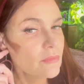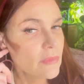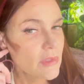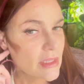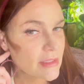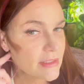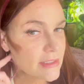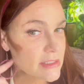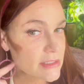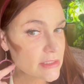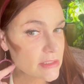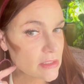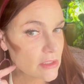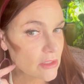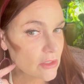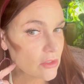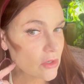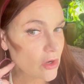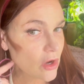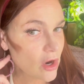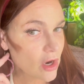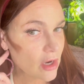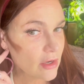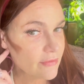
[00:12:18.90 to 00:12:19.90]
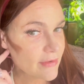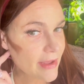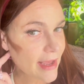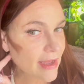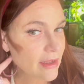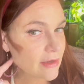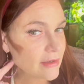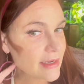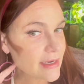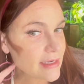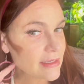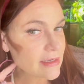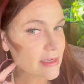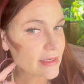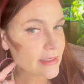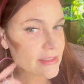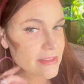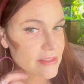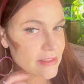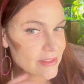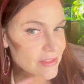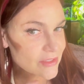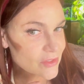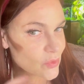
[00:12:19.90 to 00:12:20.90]
This is gonna carve out a nice
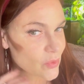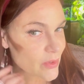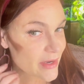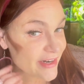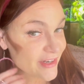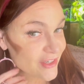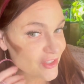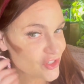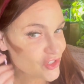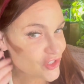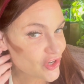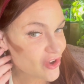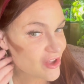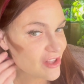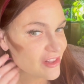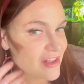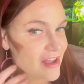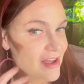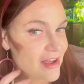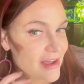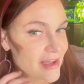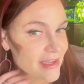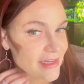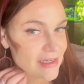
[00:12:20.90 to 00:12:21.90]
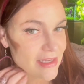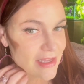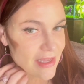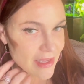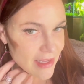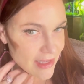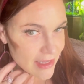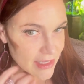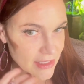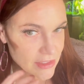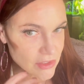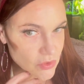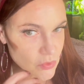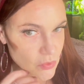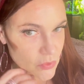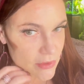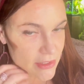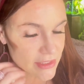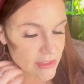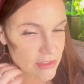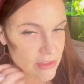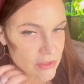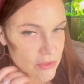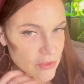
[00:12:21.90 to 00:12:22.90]
square jawline. It's
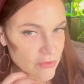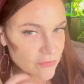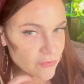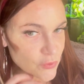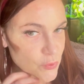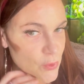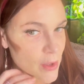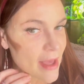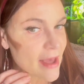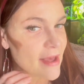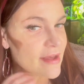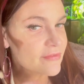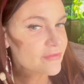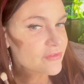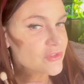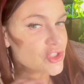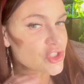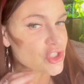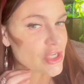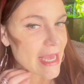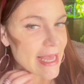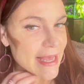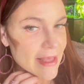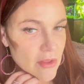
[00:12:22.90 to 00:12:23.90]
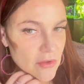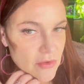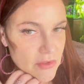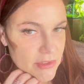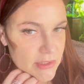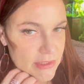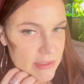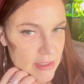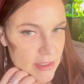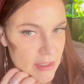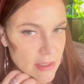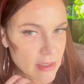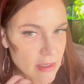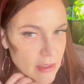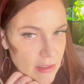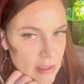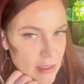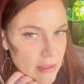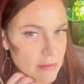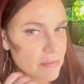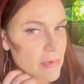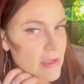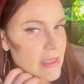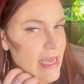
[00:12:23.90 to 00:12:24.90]
going to, if you have jowls,
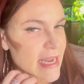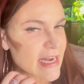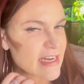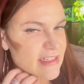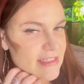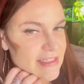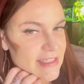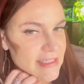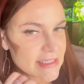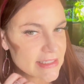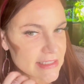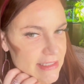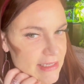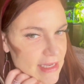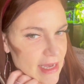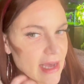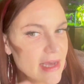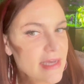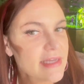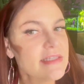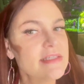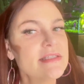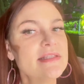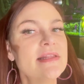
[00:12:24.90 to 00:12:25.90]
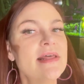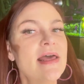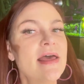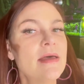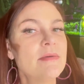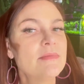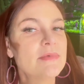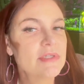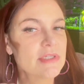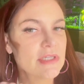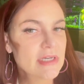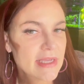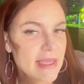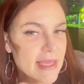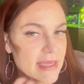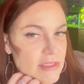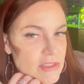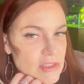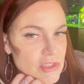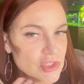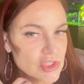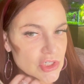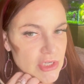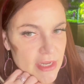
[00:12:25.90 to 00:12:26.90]
kind of disguise them. It's gonna
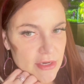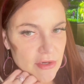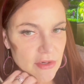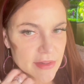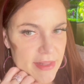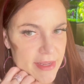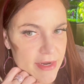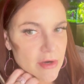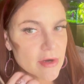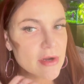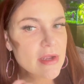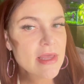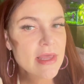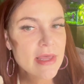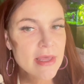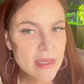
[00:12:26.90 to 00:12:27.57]
cast a shadow there.